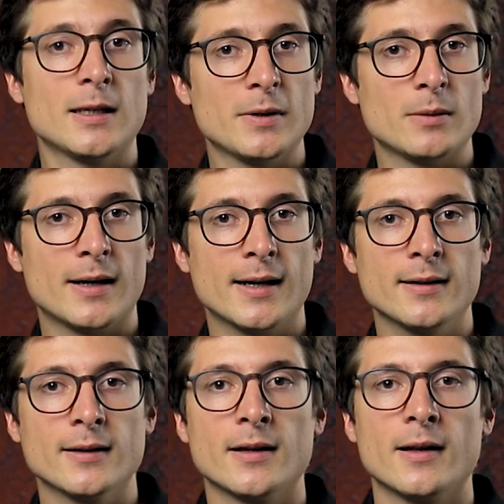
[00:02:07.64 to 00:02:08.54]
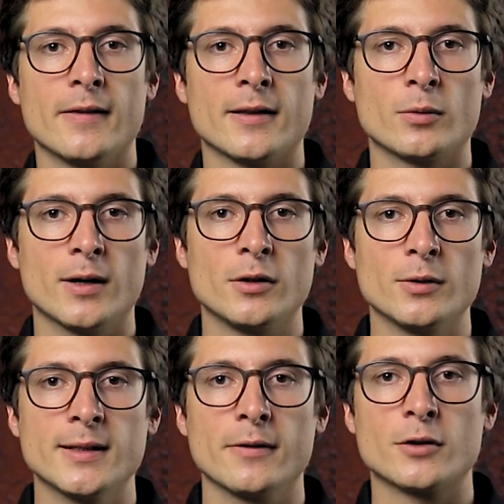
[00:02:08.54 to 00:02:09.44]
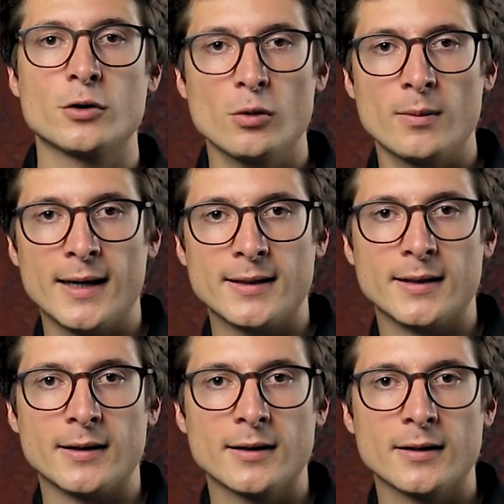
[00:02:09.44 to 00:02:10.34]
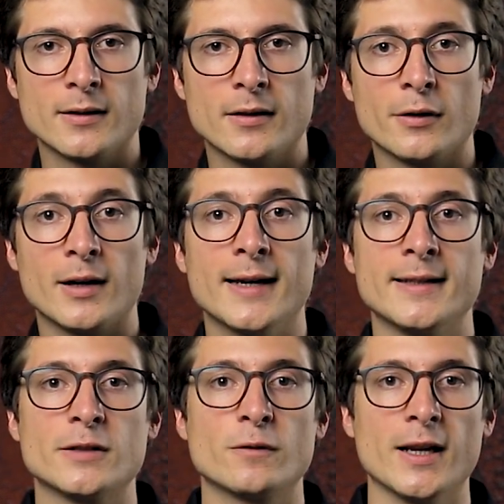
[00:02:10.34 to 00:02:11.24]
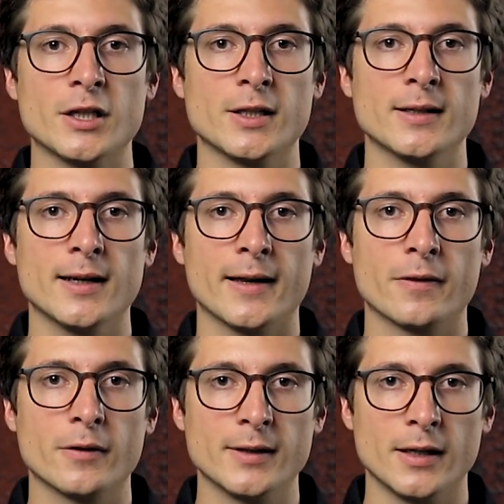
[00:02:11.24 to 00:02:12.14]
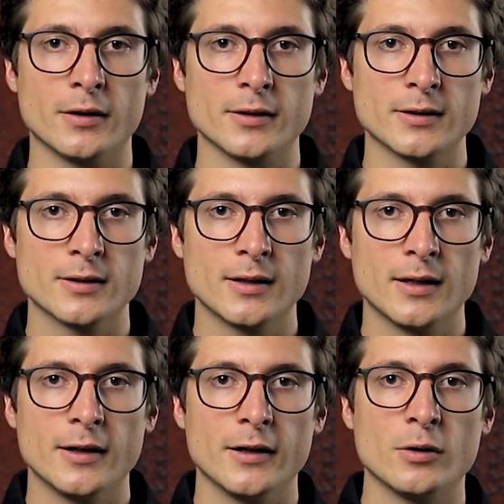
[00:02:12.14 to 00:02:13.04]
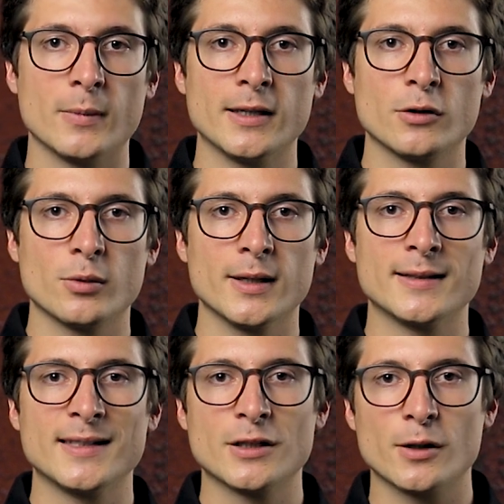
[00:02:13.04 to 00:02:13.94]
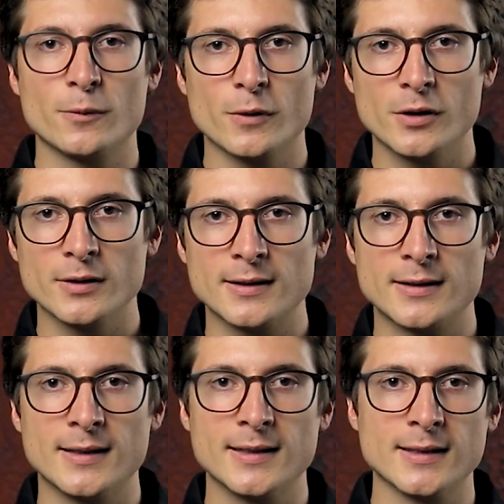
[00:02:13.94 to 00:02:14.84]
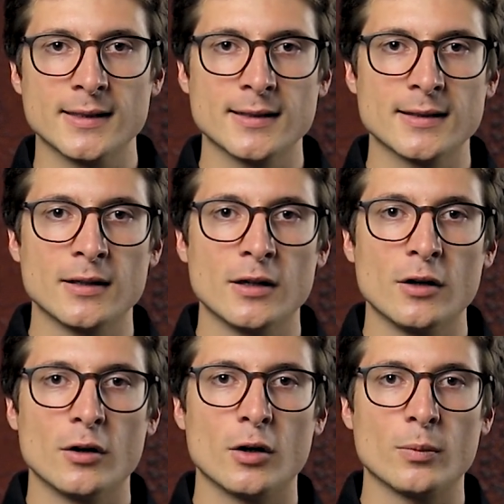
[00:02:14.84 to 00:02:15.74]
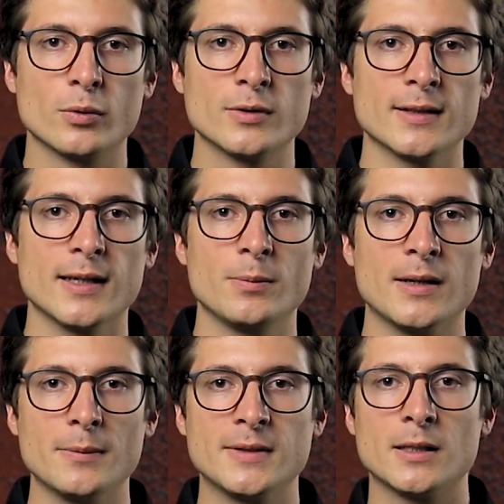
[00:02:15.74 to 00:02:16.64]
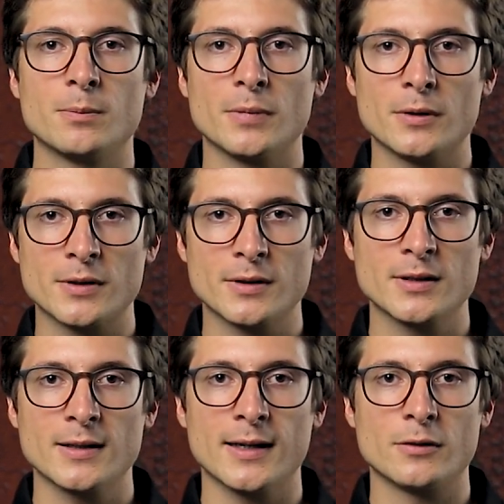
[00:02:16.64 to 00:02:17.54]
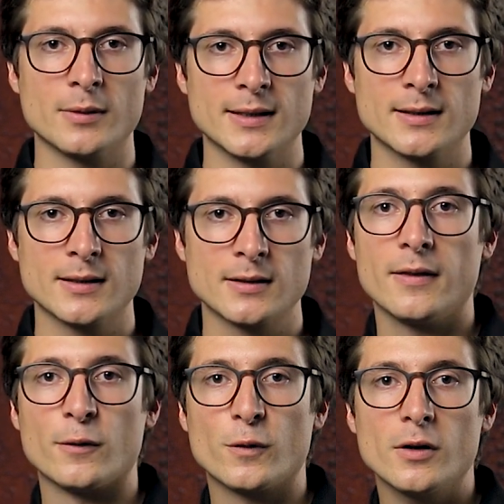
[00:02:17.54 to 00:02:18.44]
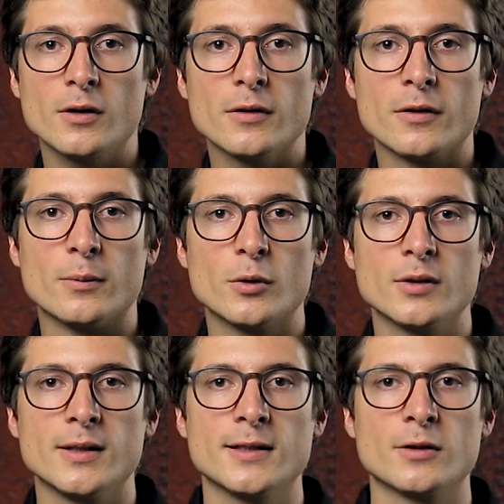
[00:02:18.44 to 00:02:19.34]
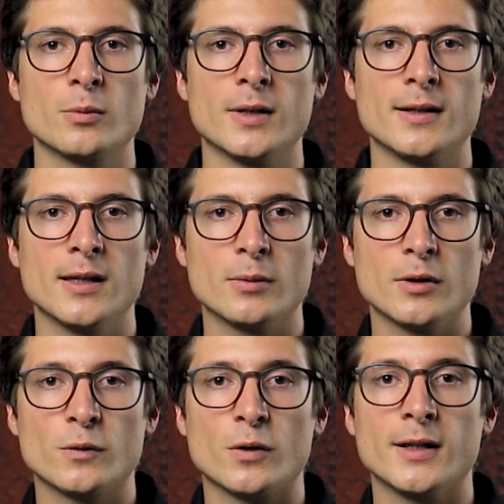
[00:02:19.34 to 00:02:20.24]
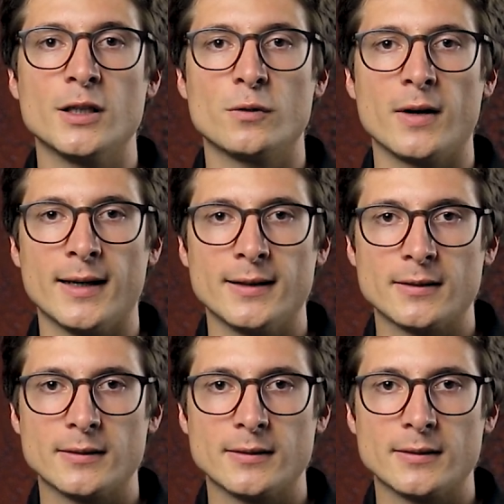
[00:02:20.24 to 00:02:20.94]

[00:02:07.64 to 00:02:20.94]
Keep in mind that while using the strobe lighting, the light is flashing at 30 Hz and might create discomfort, dizziness, or put epileptic persons at risk. Therefore, the mode needs to be enabled for each flight.